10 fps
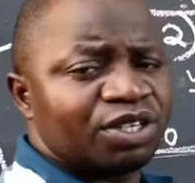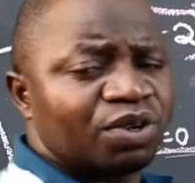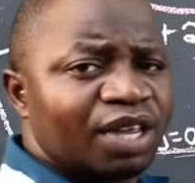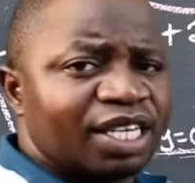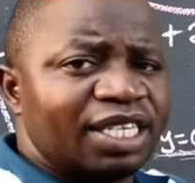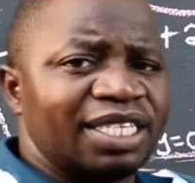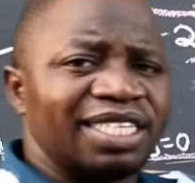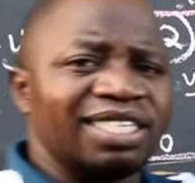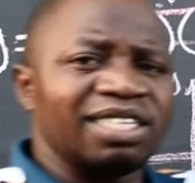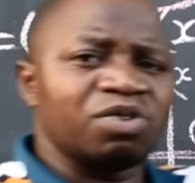so that it
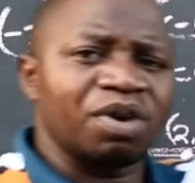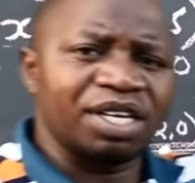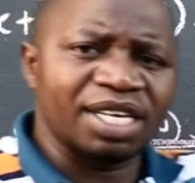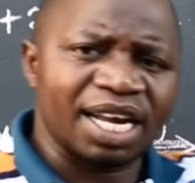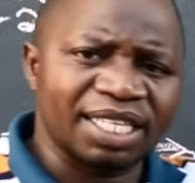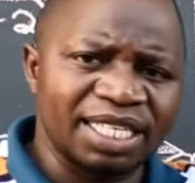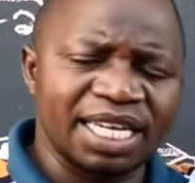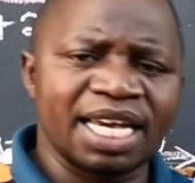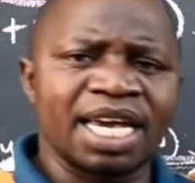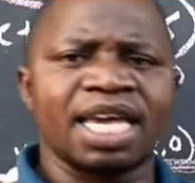is in
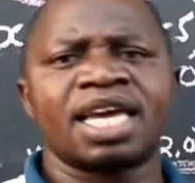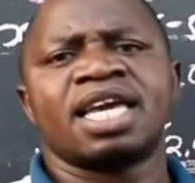quadratic